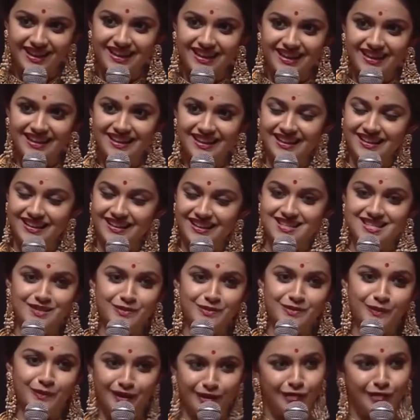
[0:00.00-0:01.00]
He is
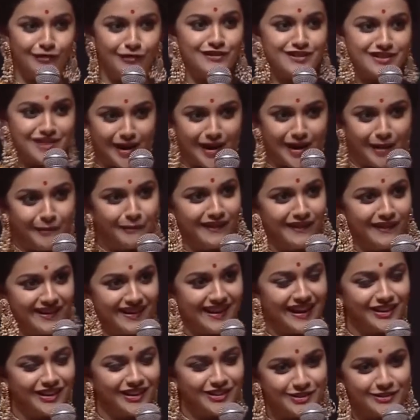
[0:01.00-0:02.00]
one of a charmer,
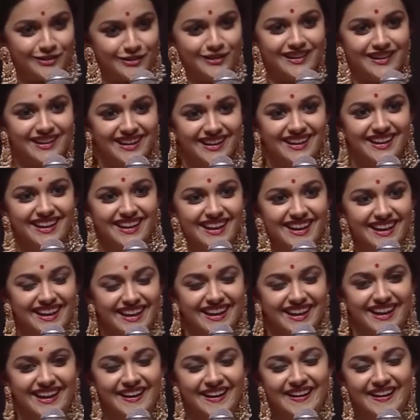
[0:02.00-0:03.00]
actually.
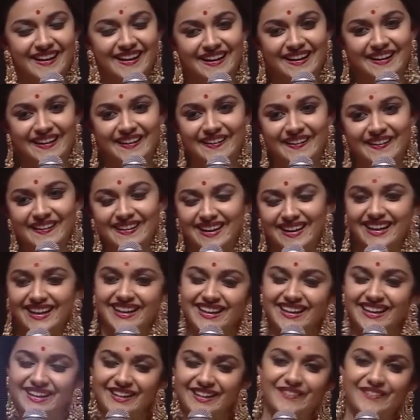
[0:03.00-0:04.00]
And yeah,
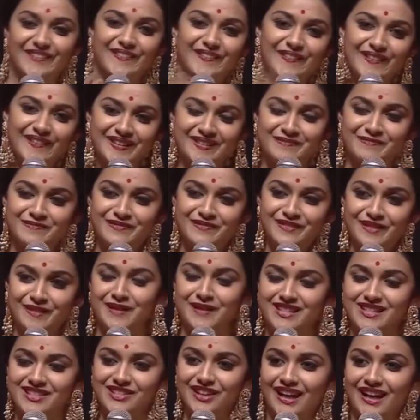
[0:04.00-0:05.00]
I know him from
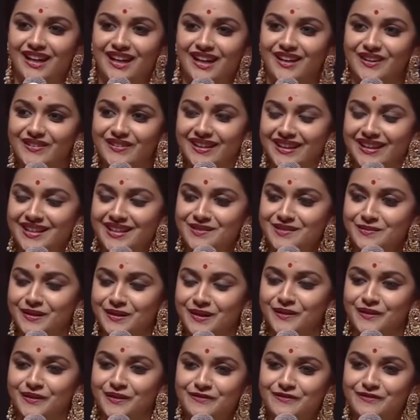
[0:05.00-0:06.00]
my childhood days. We are
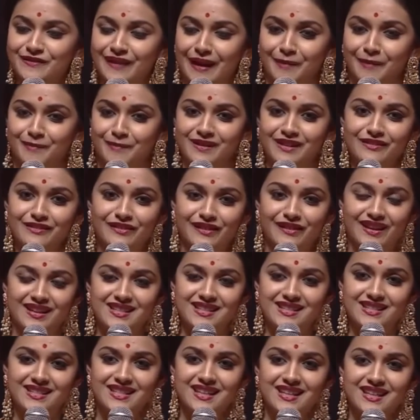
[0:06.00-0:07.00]
good family
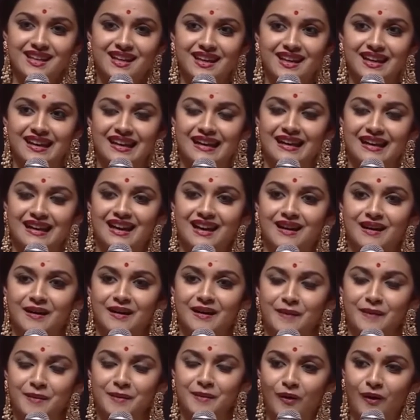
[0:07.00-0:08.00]
friends.
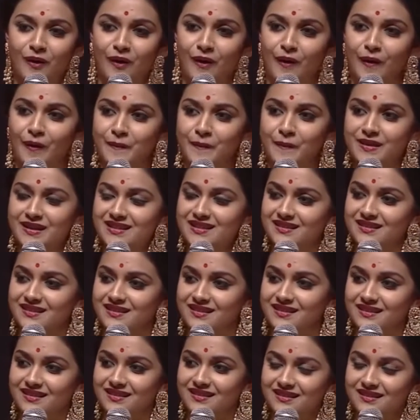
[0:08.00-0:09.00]
My mom and
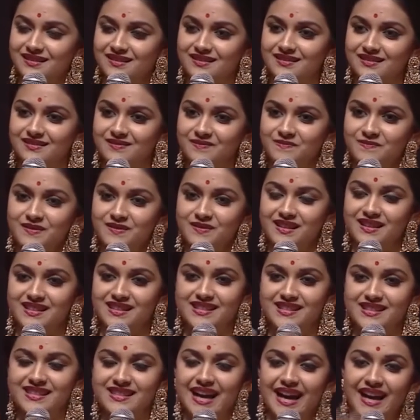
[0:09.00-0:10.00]
his
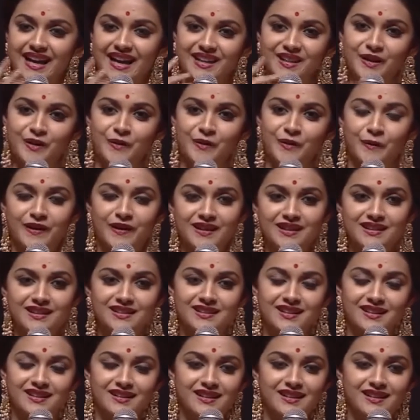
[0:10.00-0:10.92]
dad, they worked